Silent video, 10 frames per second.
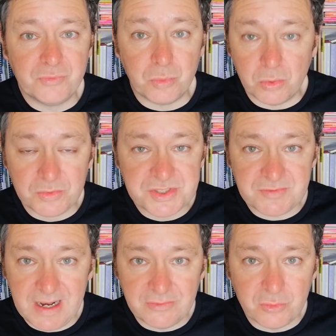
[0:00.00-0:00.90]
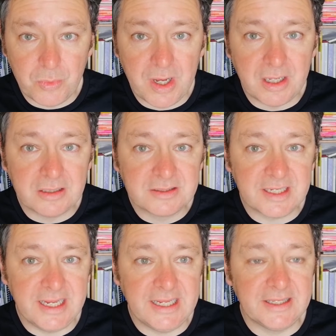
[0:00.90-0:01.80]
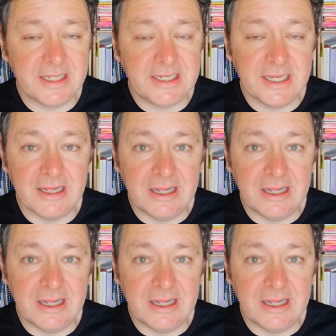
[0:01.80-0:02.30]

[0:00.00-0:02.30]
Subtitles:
wars around the world in the